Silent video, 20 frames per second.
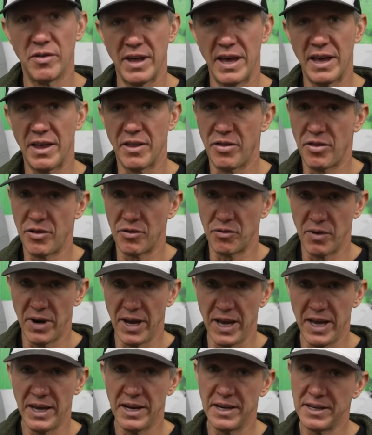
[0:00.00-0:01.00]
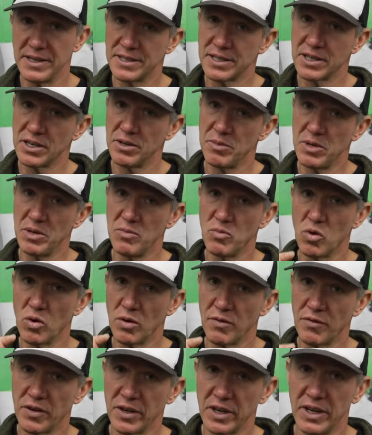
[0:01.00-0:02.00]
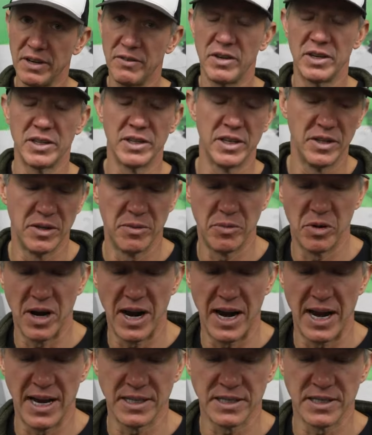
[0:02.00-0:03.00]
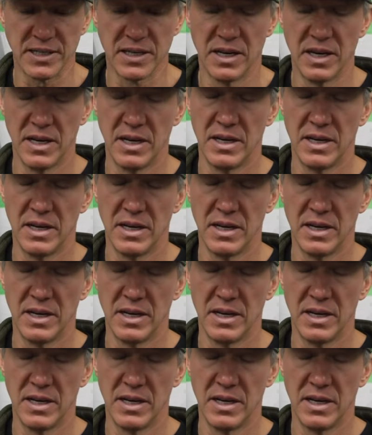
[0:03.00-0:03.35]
that thread is going to be more forgiving than the brass.